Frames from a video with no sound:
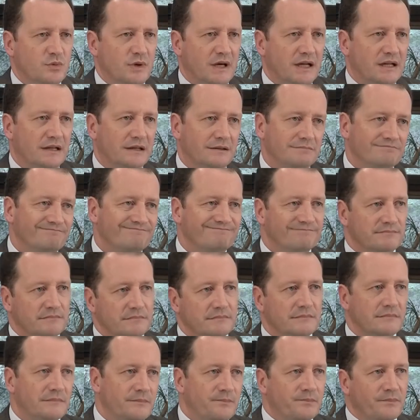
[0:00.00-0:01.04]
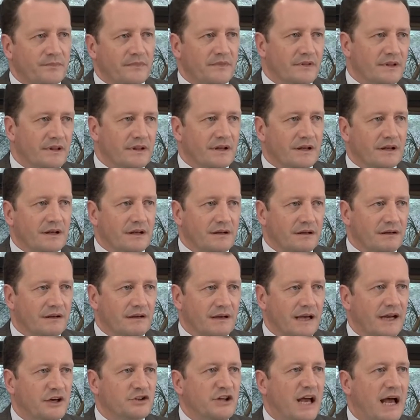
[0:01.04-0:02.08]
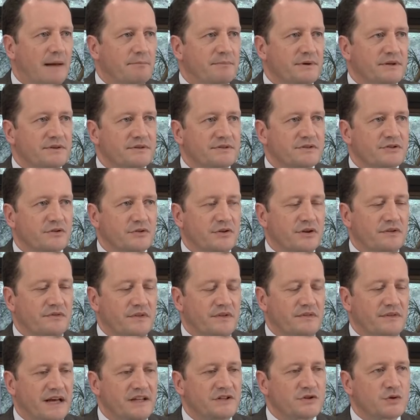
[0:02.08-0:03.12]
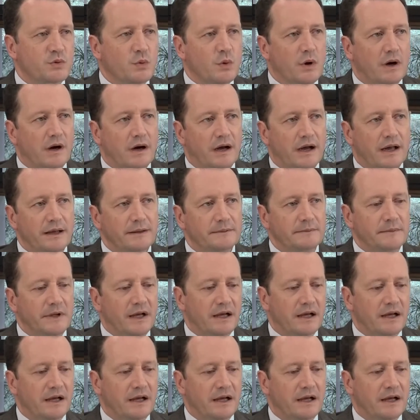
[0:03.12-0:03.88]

Well, cannot happen. So that's why